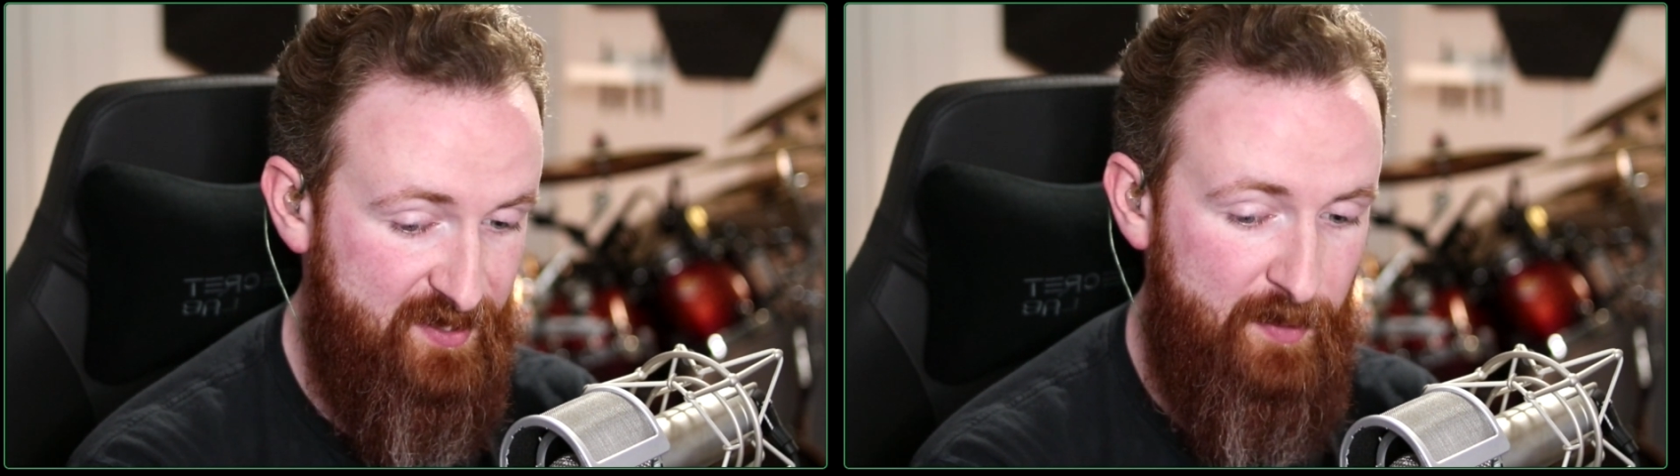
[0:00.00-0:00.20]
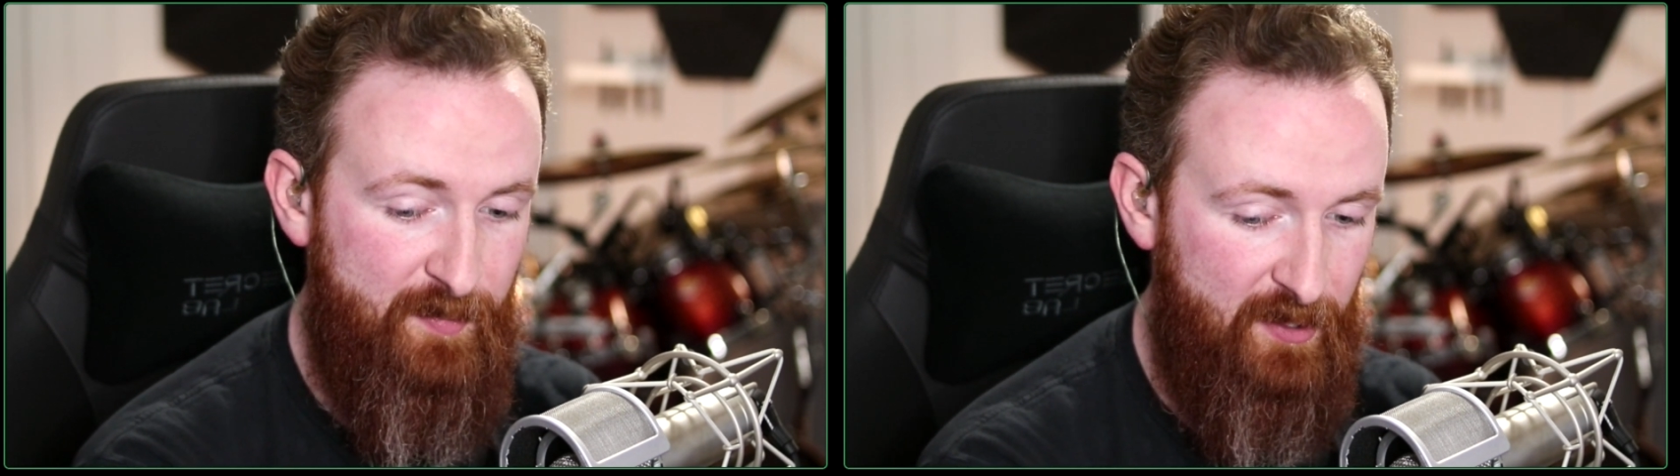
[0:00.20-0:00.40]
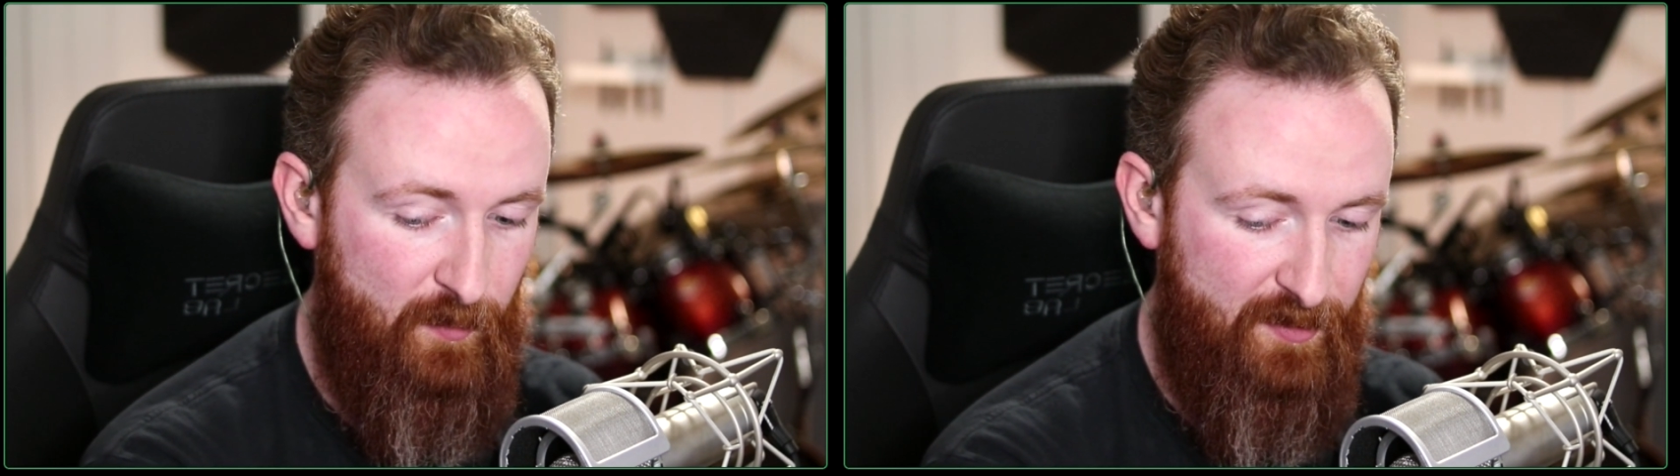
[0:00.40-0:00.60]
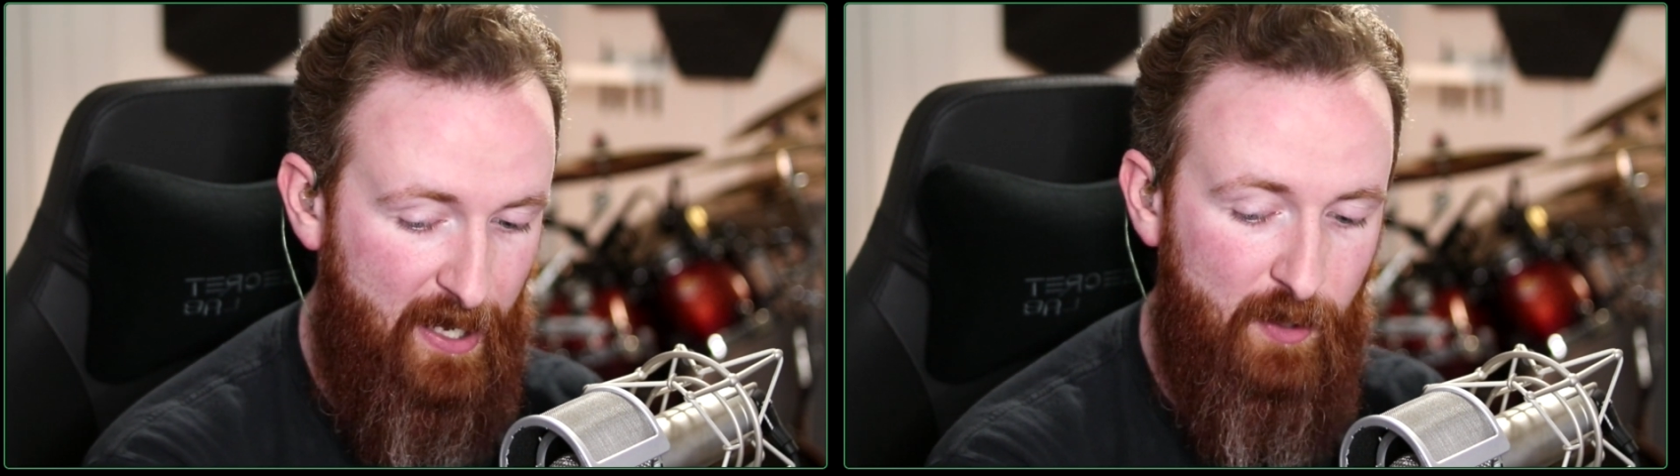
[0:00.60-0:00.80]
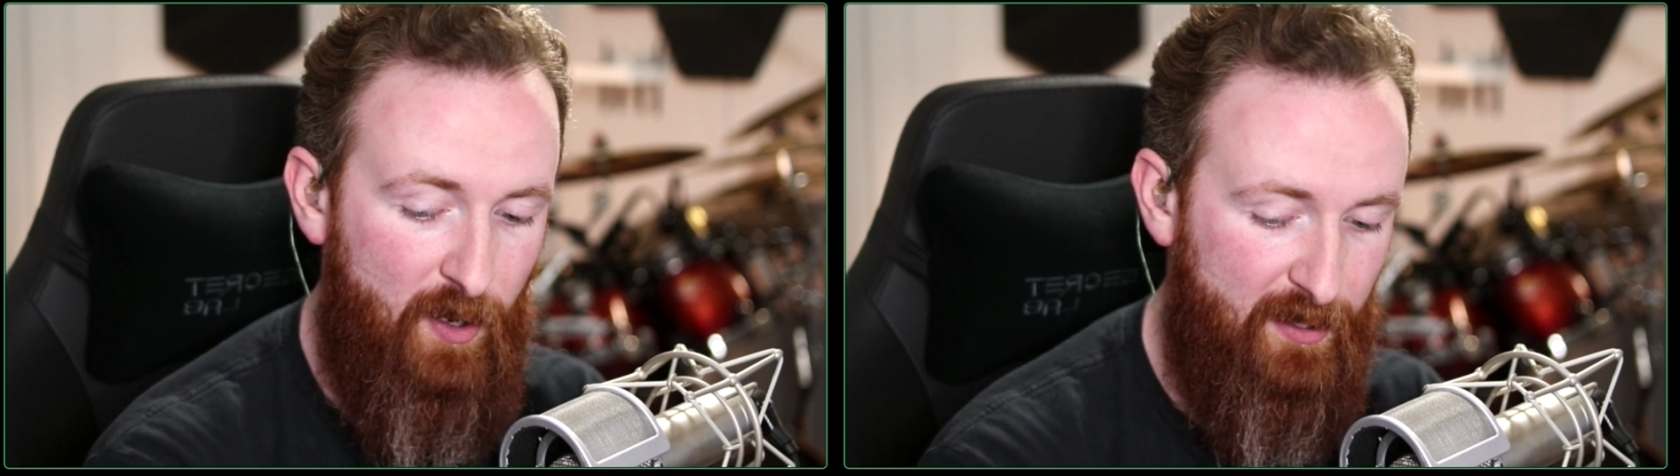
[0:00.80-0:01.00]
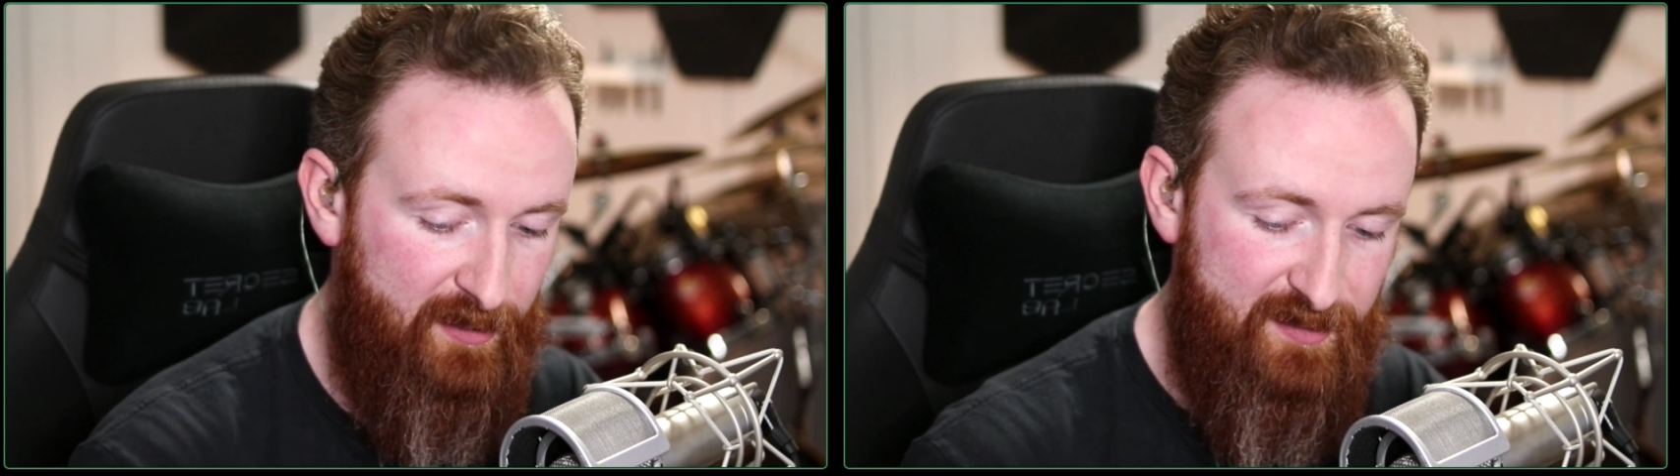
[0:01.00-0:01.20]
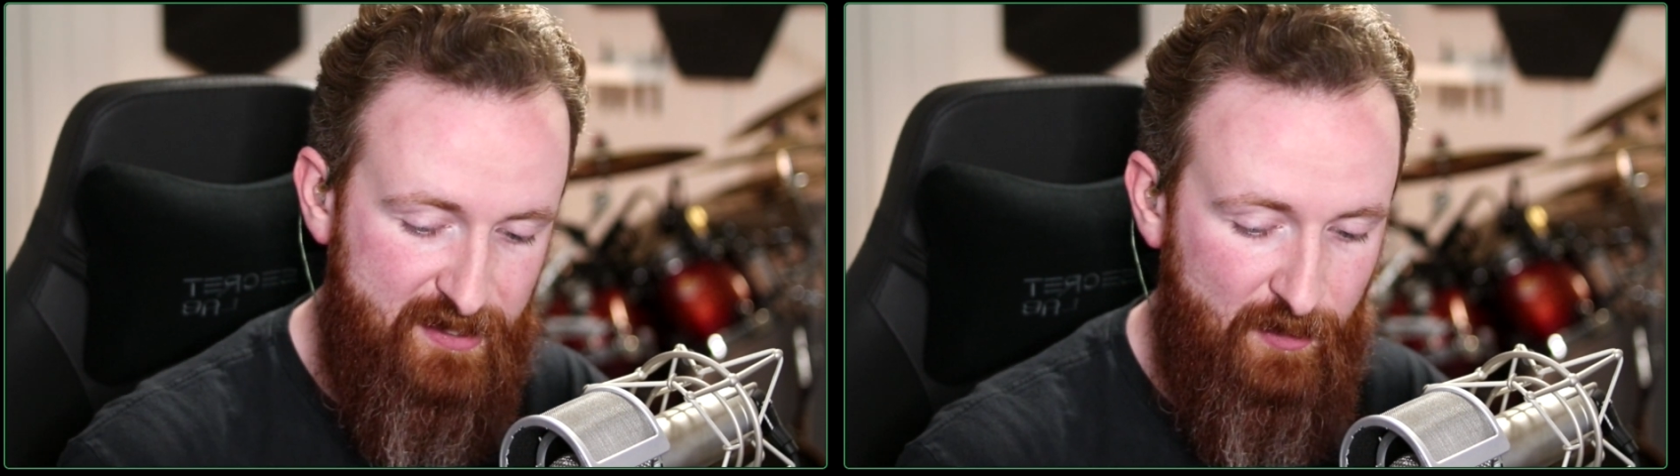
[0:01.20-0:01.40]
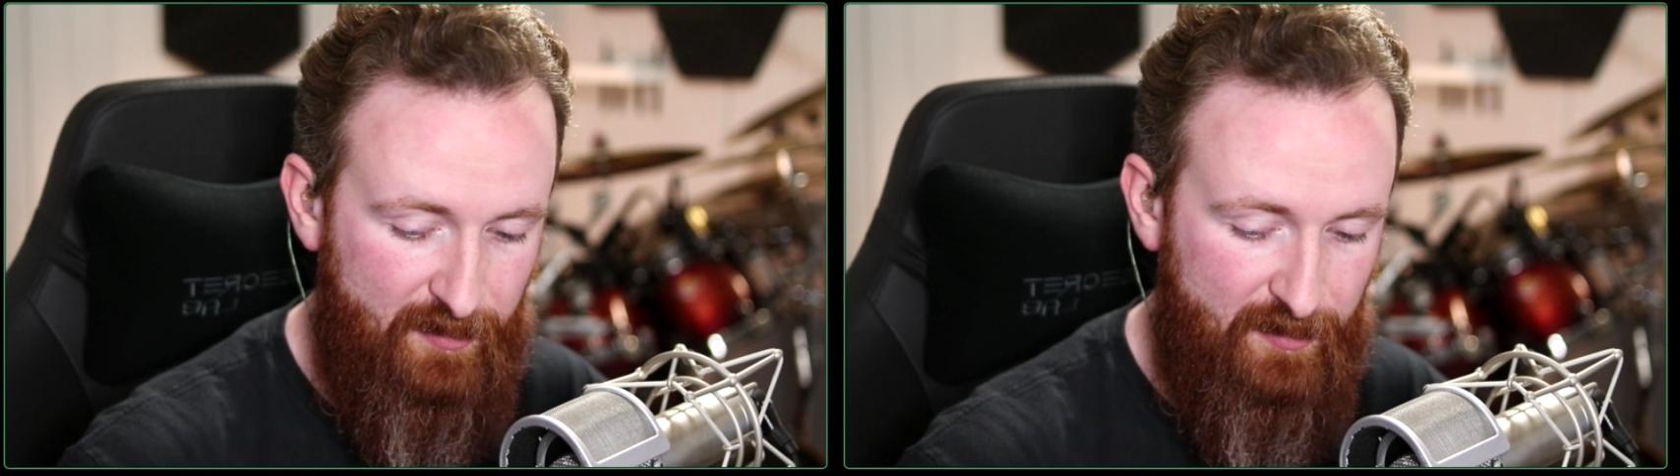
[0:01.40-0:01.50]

same thing with our audience here